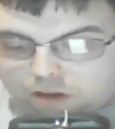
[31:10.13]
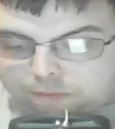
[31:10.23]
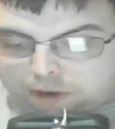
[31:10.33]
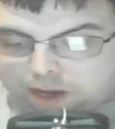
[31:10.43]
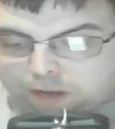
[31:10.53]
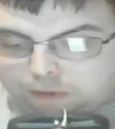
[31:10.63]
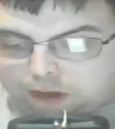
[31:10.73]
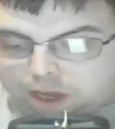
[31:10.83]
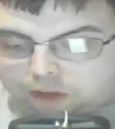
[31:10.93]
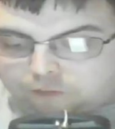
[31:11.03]
blaming
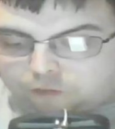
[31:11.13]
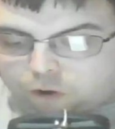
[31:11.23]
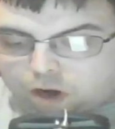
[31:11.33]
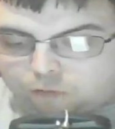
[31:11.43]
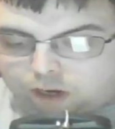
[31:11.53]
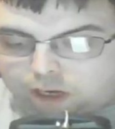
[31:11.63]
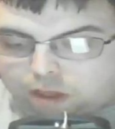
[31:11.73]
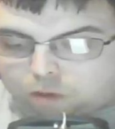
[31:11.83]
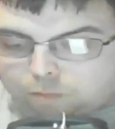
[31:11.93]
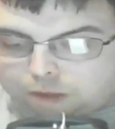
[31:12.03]
him for every
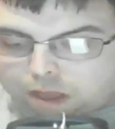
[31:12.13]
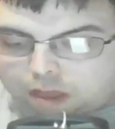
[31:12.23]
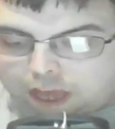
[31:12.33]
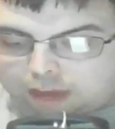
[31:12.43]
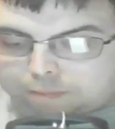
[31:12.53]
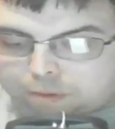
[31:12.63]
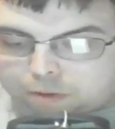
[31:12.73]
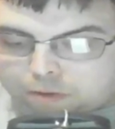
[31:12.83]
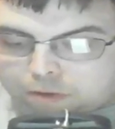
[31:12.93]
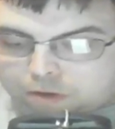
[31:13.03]
little mishap,
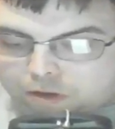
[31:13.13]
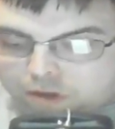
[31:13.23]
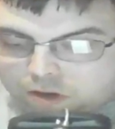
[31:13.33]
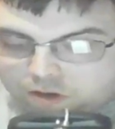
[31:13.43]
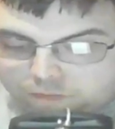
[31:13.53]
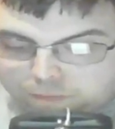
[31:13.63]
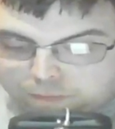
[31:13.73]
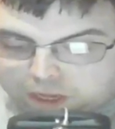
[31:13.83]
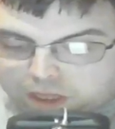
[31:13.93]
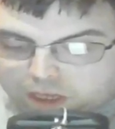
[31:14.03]

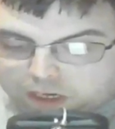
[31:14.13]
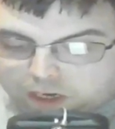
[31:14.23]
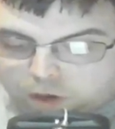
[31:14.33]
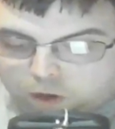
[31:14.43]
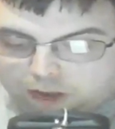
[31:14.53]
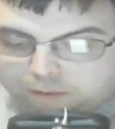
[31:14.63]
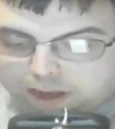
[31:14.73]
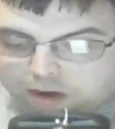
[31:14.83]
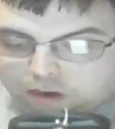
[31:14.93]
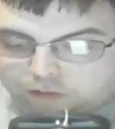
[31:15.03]
beating the crap
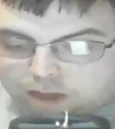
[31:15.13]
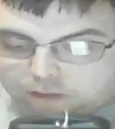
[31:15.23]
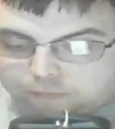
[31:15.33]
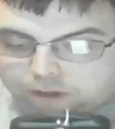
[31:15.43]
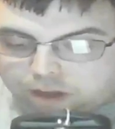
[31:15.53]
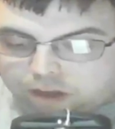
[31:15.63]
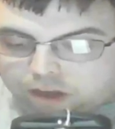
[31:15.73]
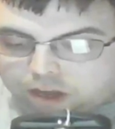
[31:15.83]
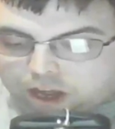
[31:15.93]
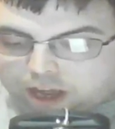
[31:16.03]
out of him,
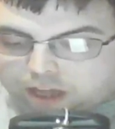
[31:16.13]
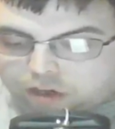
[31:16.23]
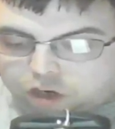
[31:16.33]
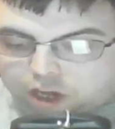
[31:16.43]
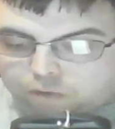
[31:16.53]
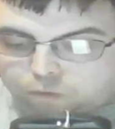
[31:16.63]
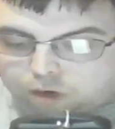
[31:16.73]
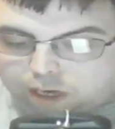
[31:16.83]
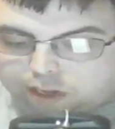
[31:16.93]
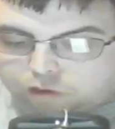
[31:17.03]
and
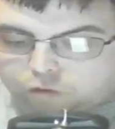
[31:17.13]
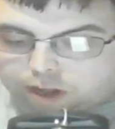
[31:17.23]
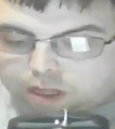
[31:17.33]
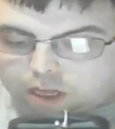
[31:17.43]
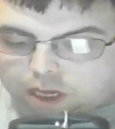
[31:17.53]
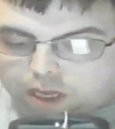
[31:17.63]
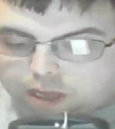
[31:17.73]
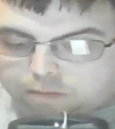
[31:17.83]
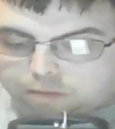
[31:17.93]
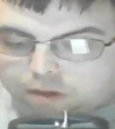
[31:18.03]
generally treating
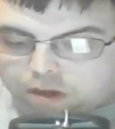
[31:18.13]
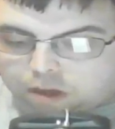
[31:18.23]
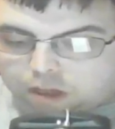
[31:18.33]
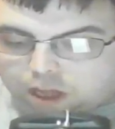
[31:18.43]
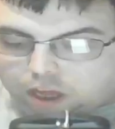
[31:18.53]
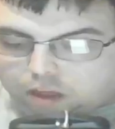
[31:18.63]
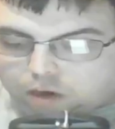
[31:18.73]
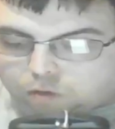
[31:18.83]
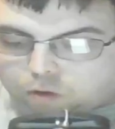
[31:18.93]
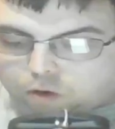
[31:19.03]
him as the
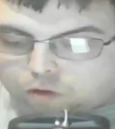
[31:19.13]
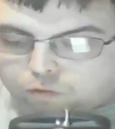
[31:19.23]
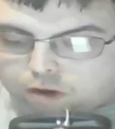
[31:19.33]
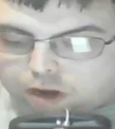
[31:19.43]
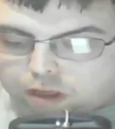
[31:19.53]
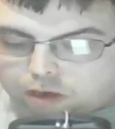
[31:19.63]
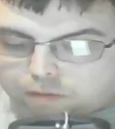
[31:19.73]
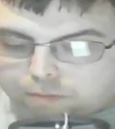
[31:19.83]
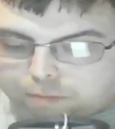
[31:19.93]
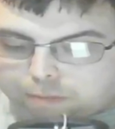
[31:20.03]
crew's
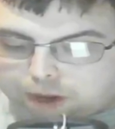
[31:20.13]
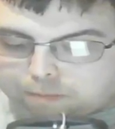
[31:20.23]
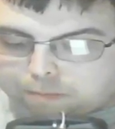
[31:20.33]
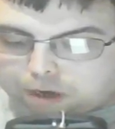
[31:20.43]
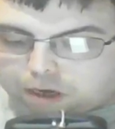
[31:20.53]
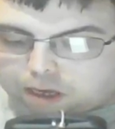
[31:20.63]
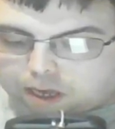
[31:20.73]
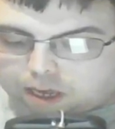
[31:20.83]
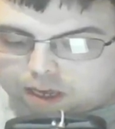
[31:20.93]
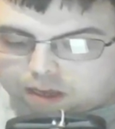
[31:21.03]
resident butt
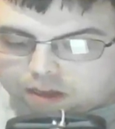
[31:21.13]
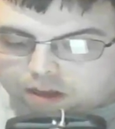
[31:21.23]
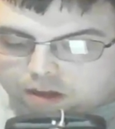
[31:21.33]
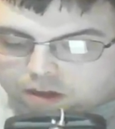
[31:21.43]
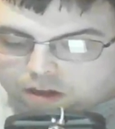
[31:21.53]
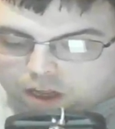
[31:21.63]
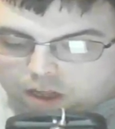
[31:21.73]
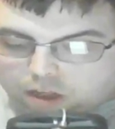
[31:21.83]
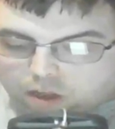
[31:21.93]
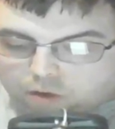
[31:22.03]
monkey
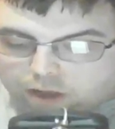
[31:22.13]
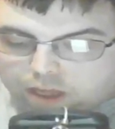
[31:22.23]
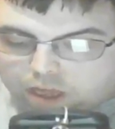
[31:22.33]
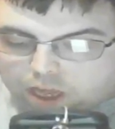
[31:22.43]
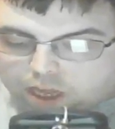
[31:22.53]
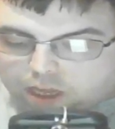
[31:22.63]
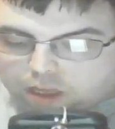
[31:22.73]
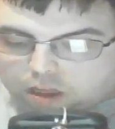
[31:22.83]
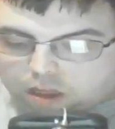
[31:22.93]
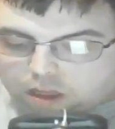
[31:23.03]
until he takes